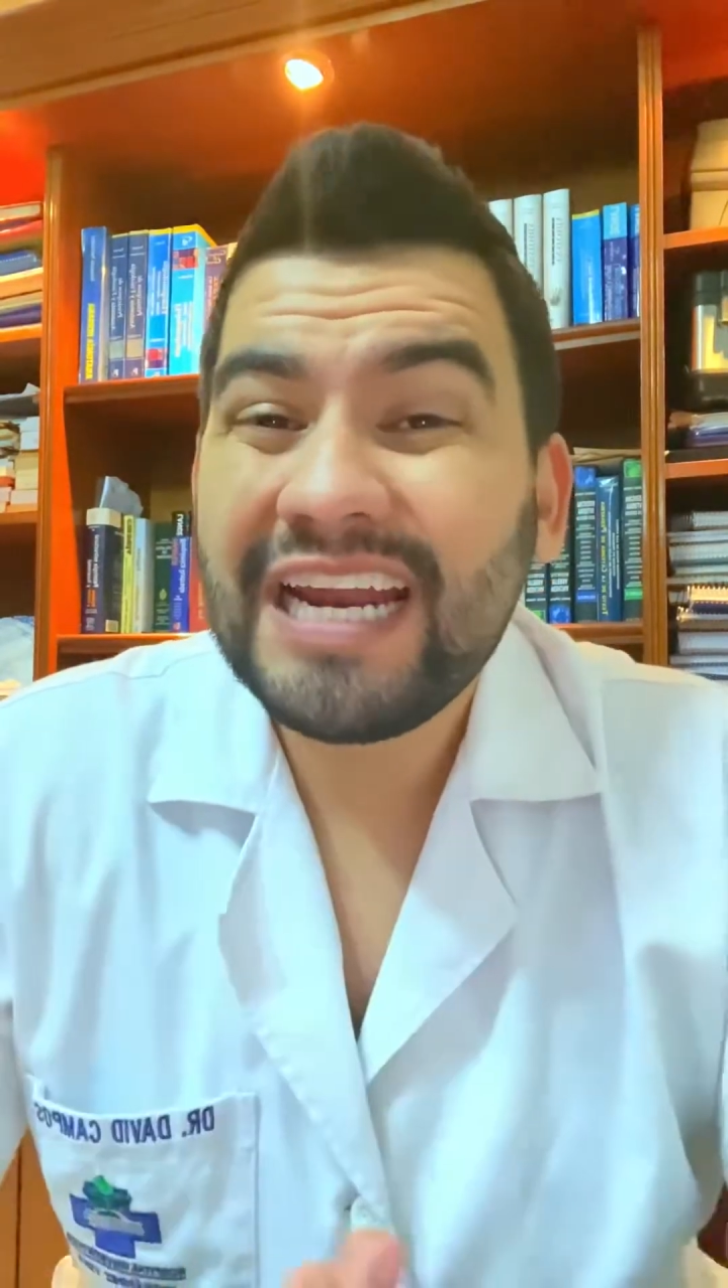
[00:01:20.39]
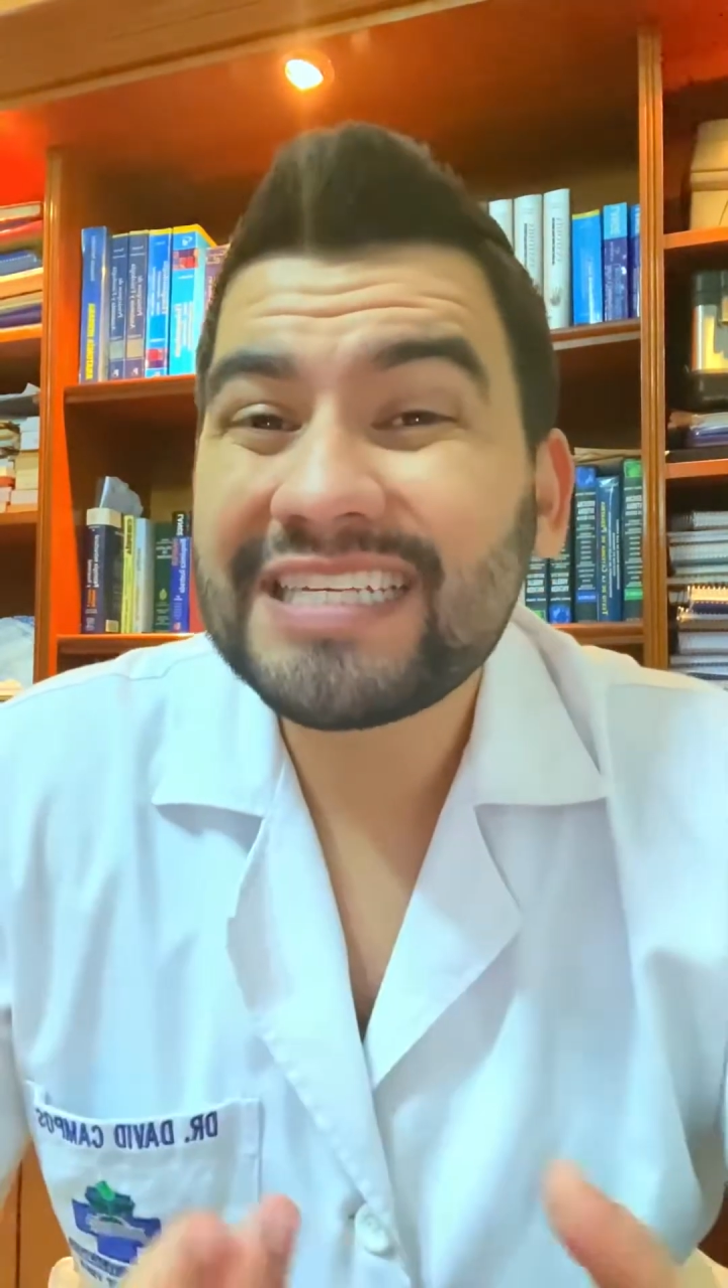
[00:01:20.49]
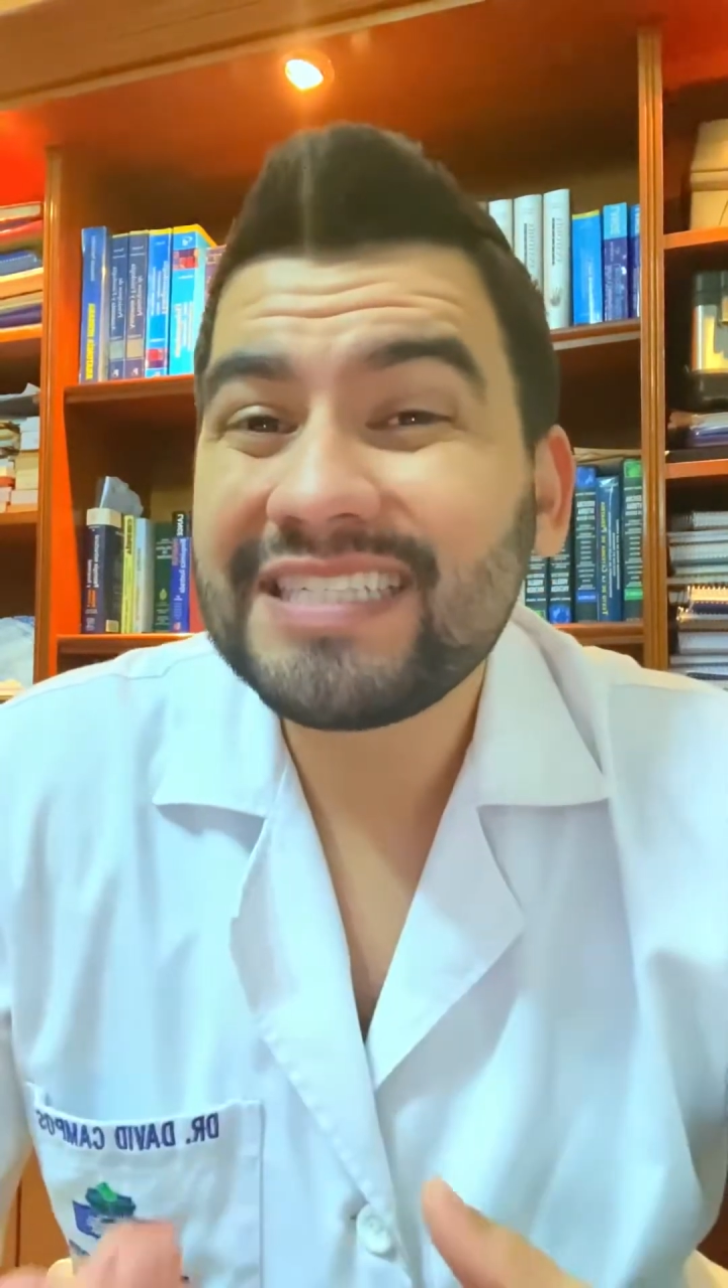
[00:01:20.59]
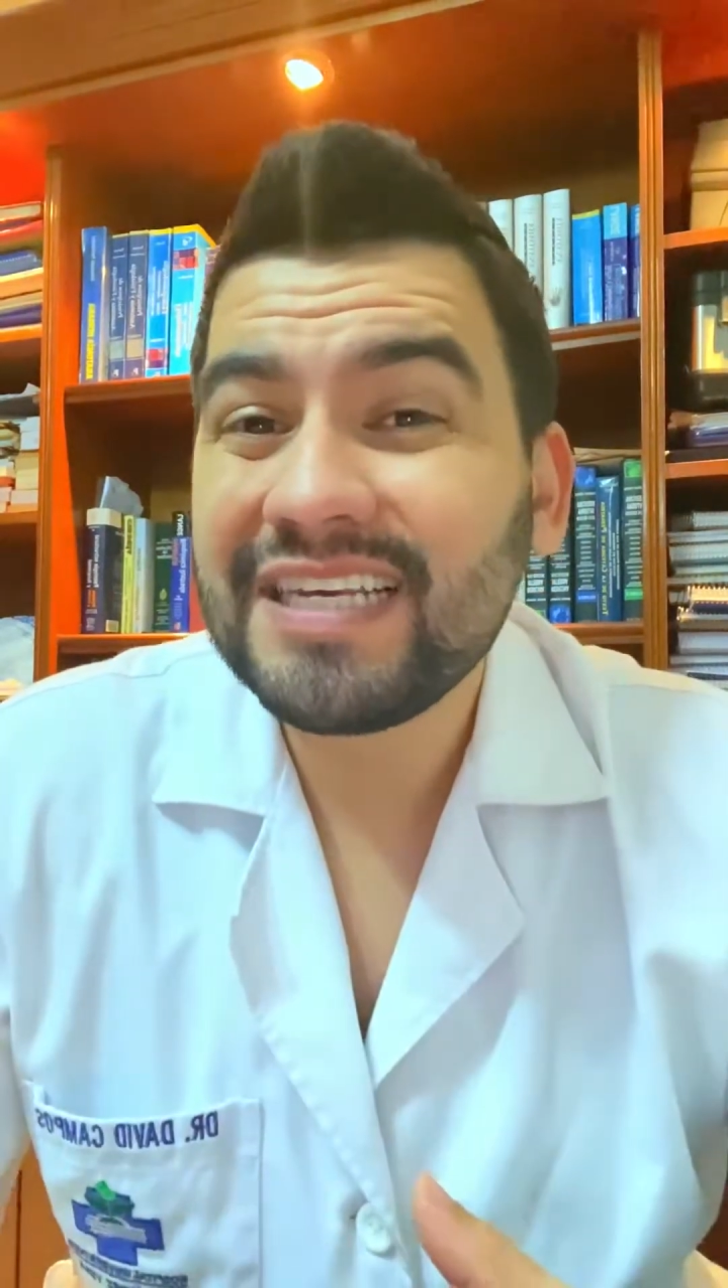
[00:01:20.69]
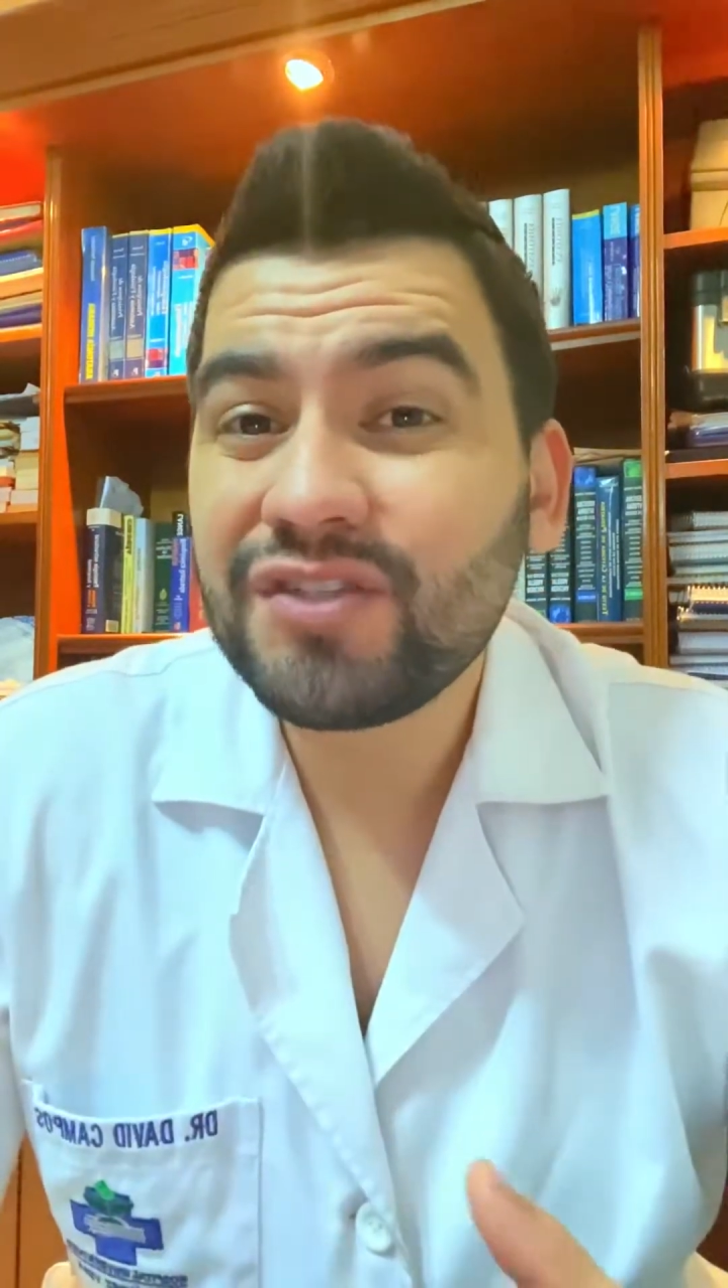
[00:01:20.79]

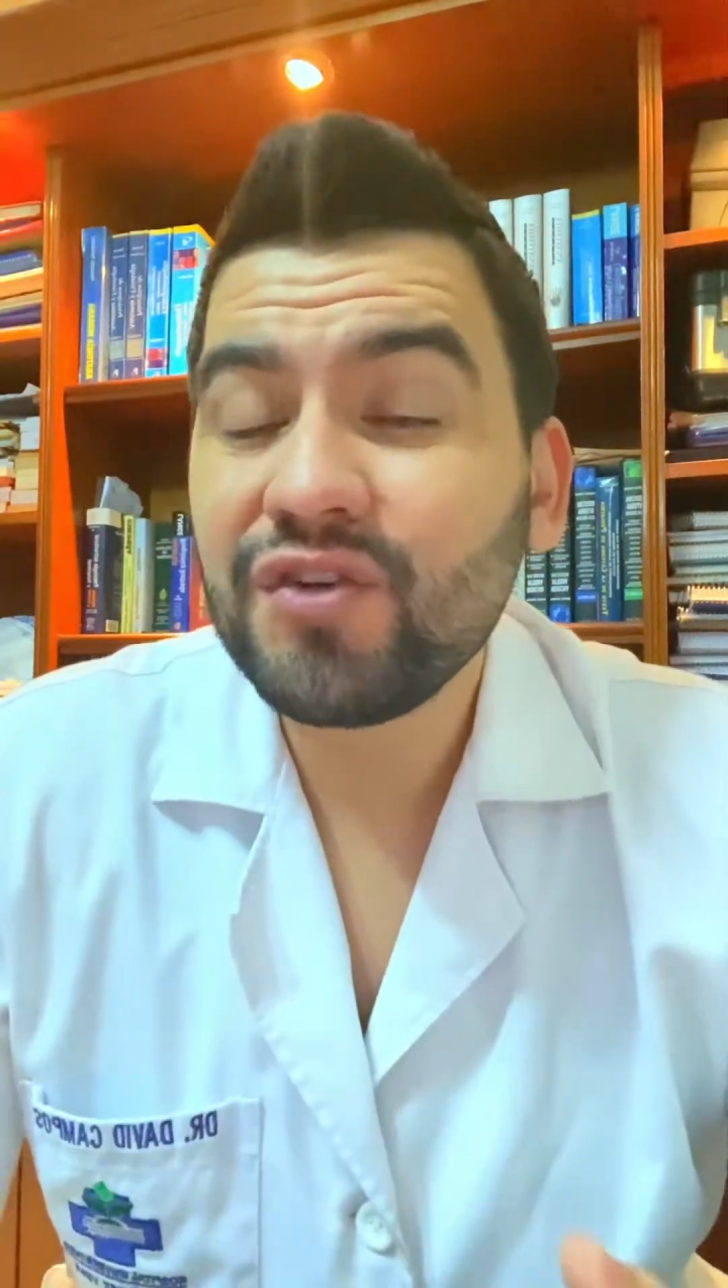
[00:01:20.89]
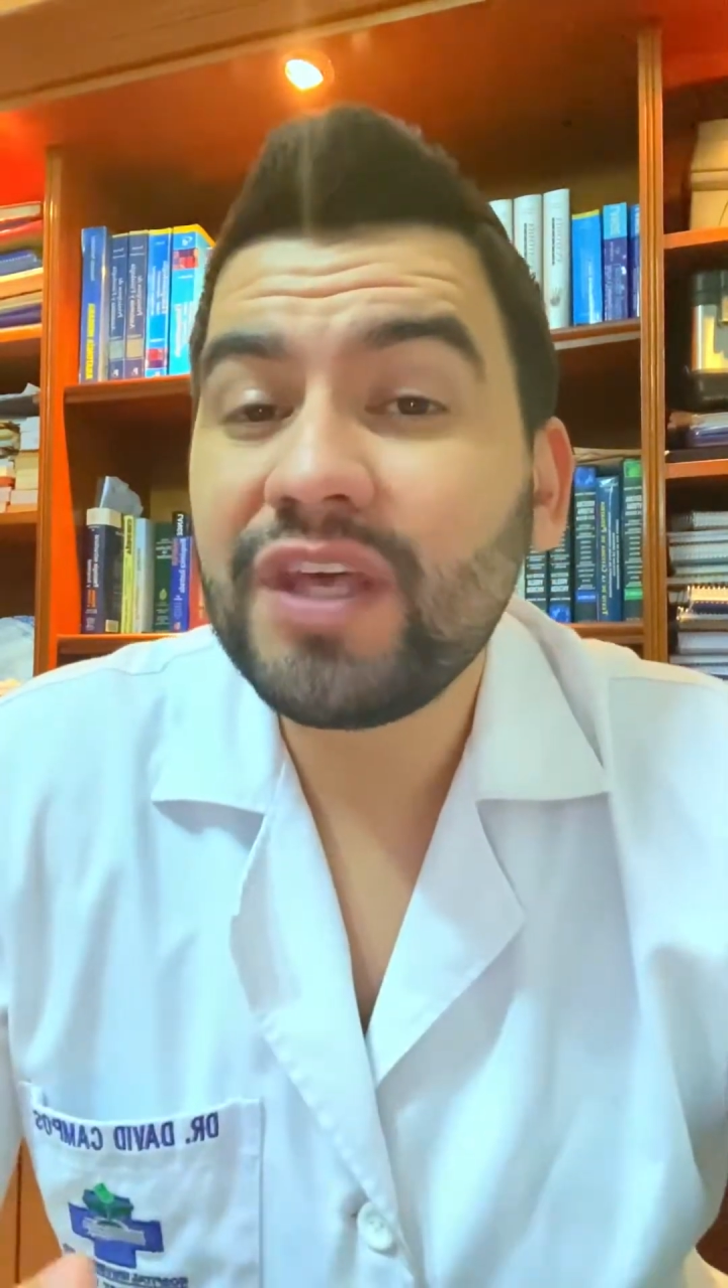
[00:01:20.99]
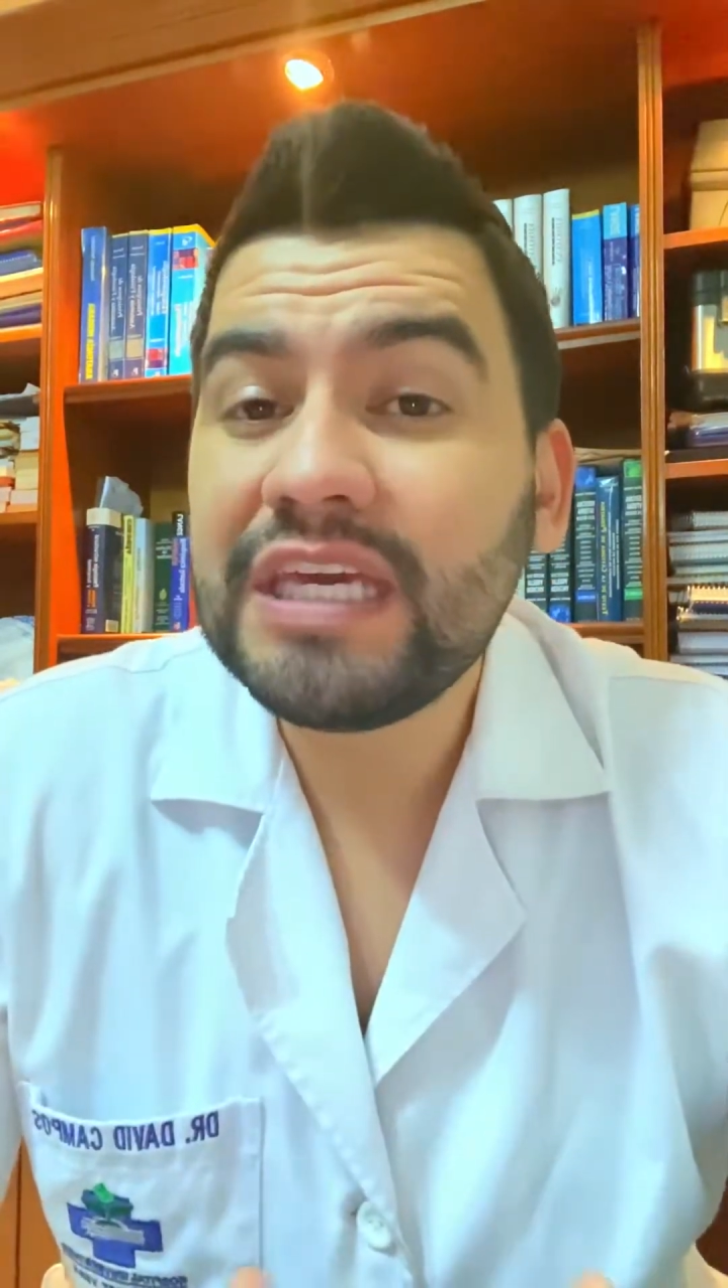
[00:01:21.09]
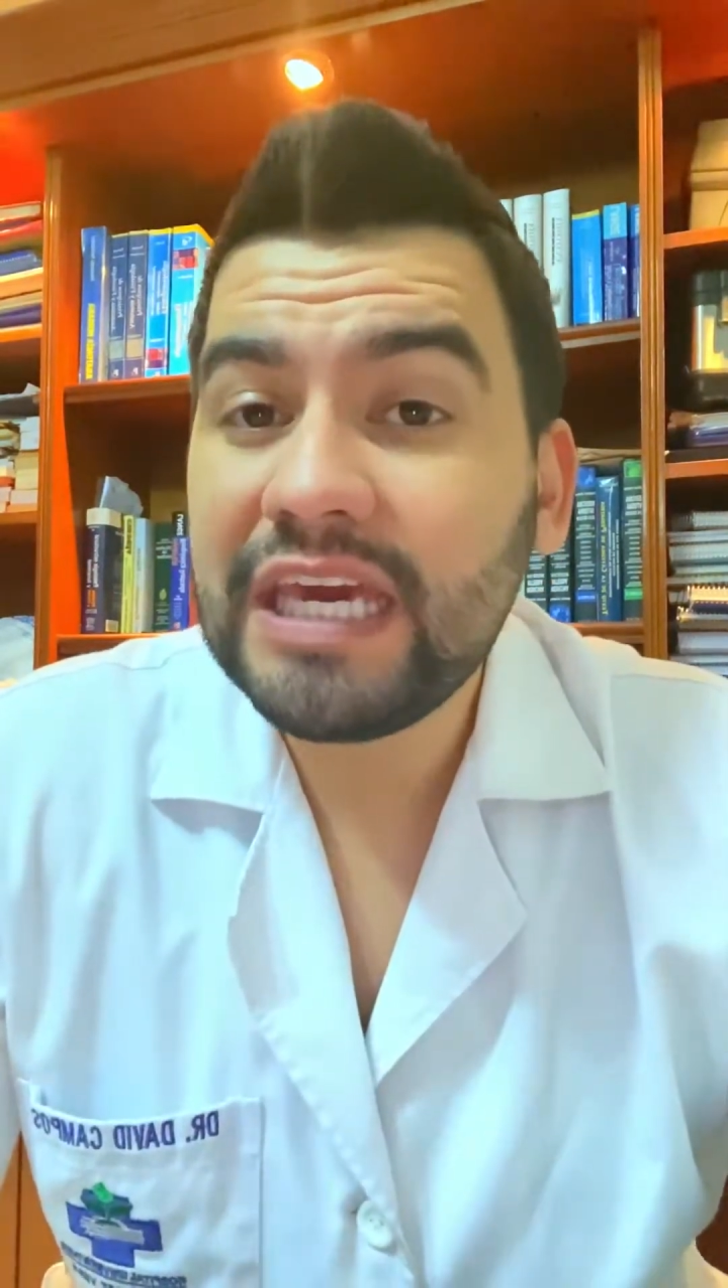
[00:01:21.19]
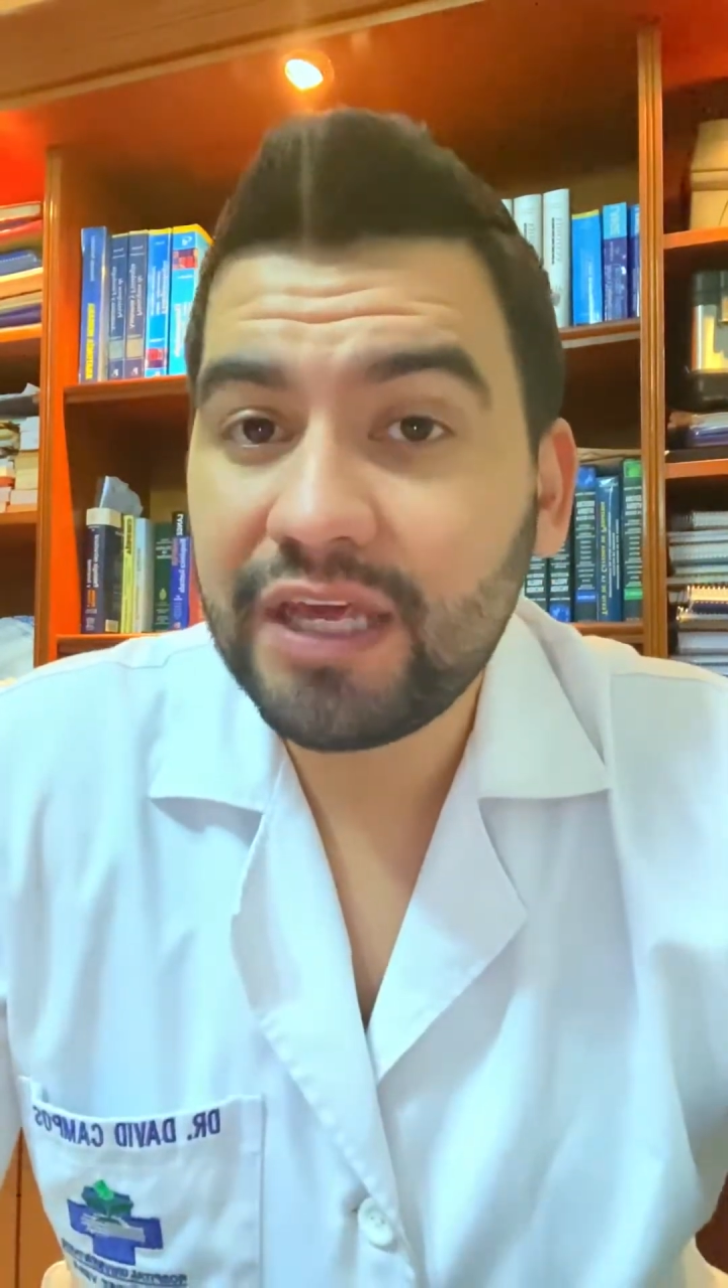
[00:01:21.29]
iron.